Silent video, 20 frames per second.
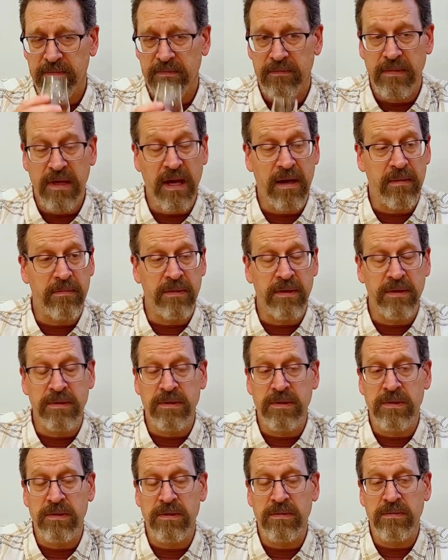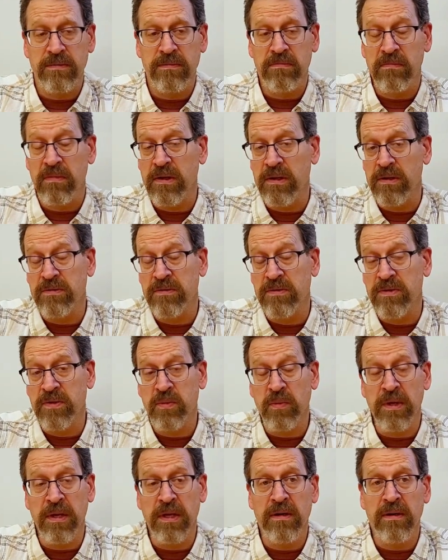Yeah, it's
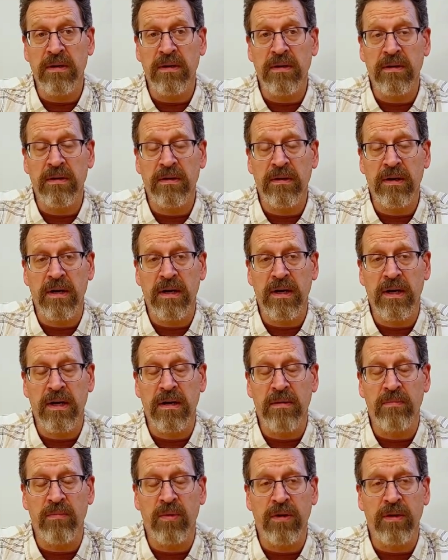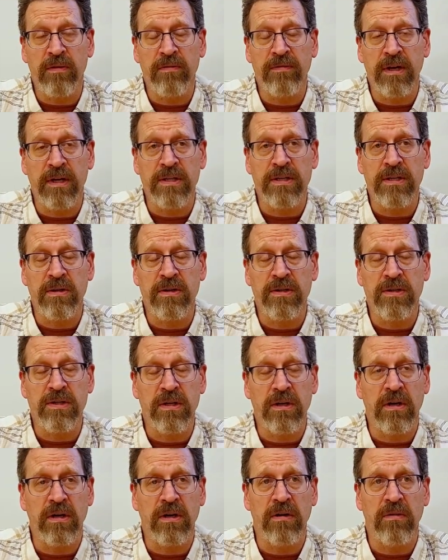sweeter, more confectionery
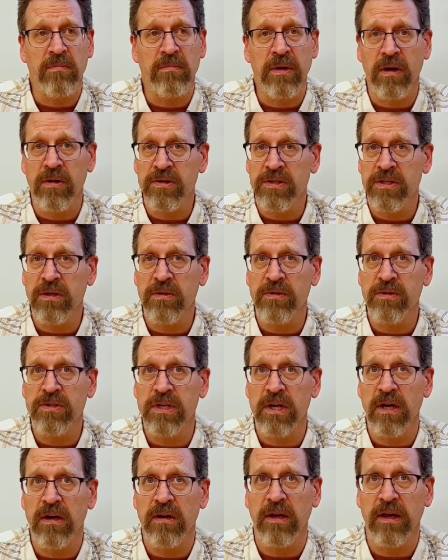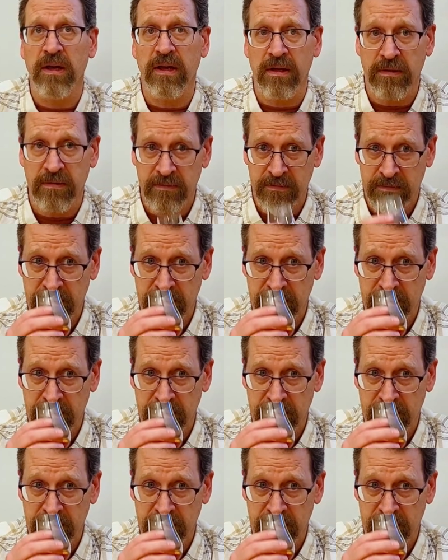sugar, maraschino cherry.